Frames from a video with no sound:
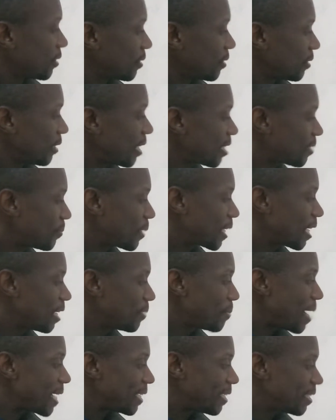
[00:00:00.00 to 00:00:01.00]
Let's begin
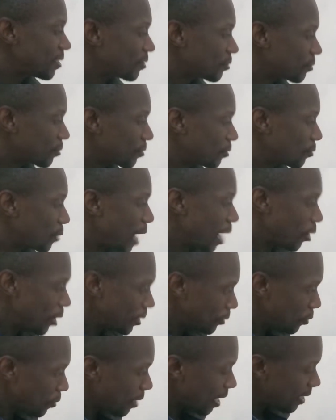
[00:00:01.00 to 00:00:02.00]
by this. We are going to
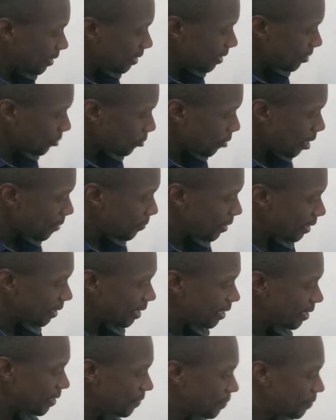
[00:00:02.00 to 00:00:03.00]
look at describing the
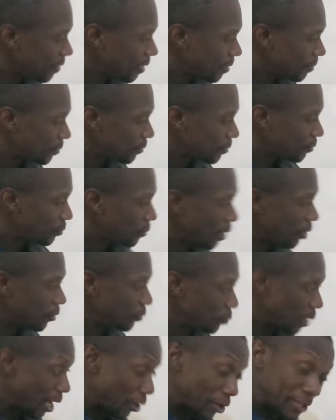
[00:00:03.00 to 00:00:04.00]
liver.
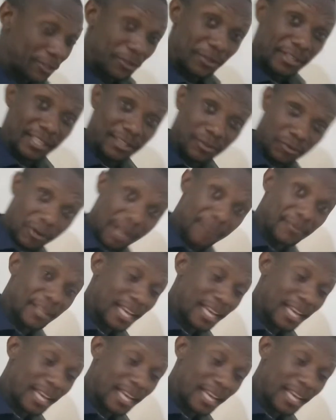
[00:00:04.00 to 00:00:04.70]
We are going to describe the